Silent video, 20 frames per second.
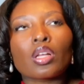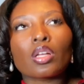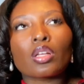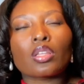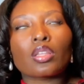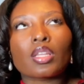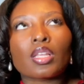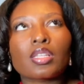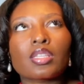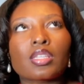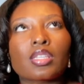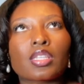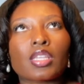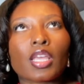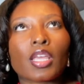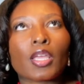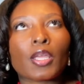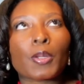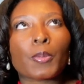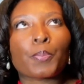let's
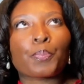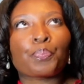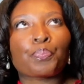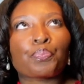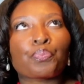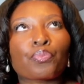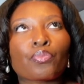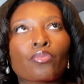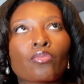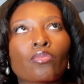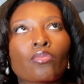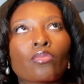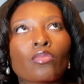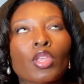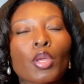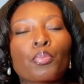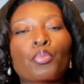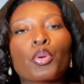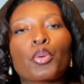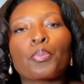say,
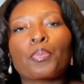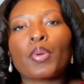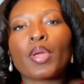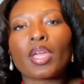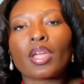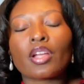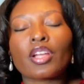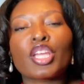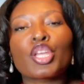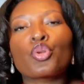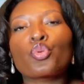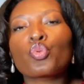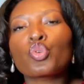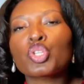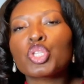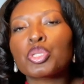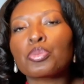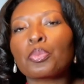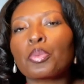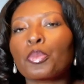prepare
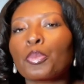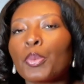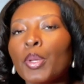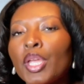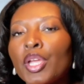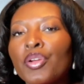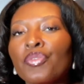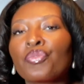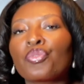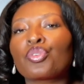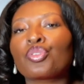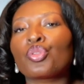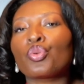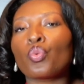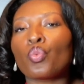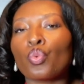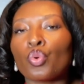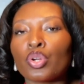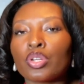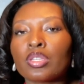for the
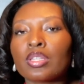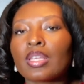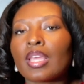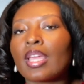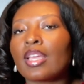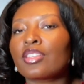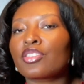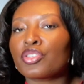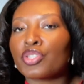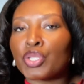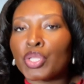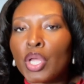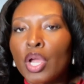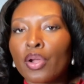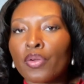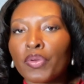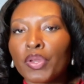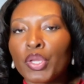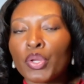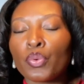worst case
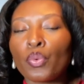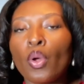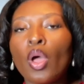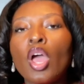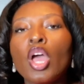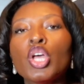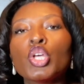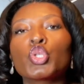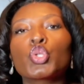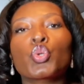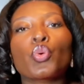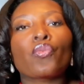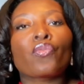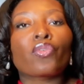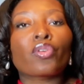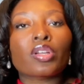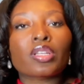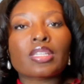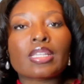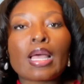scenario. So
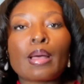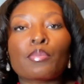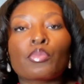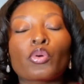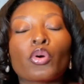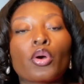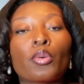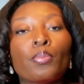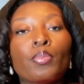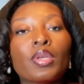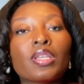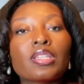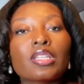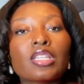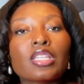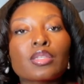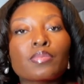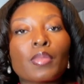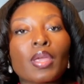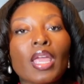for example, a
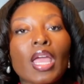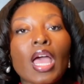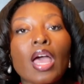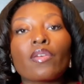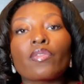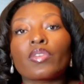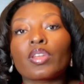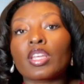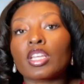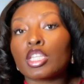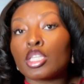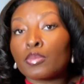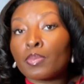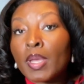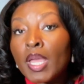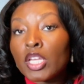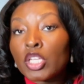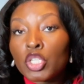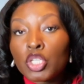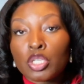business may have an
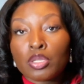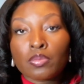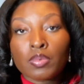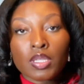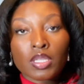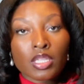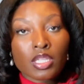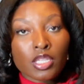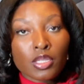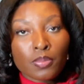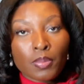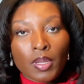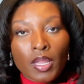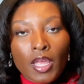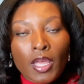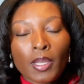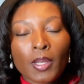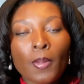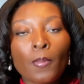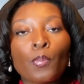expansion business
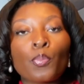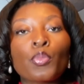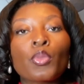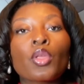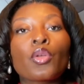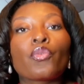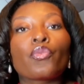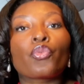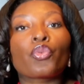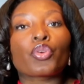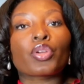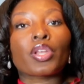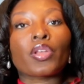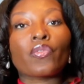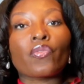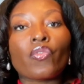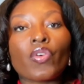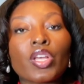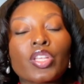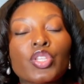plan for an
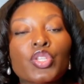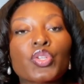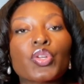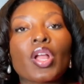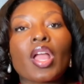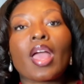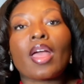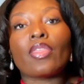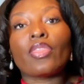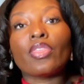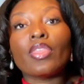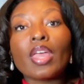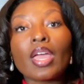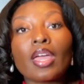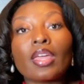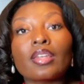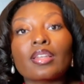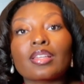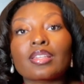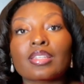investor and
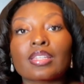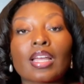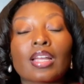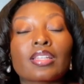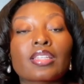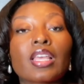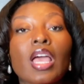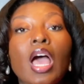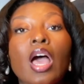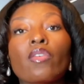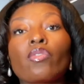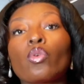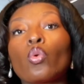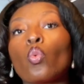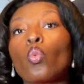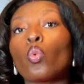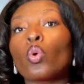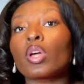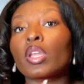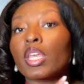then decide to have a
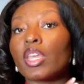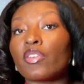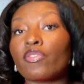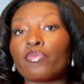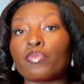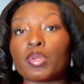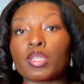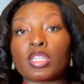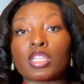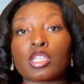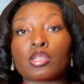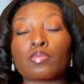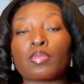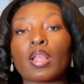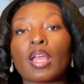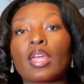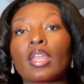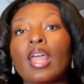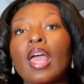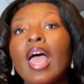what if business
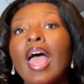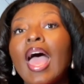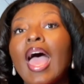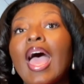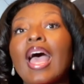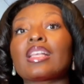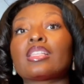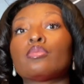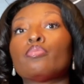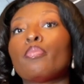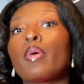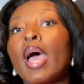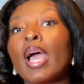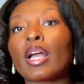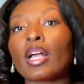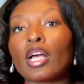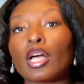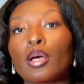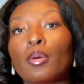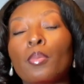plan as
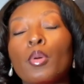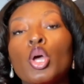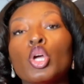backup,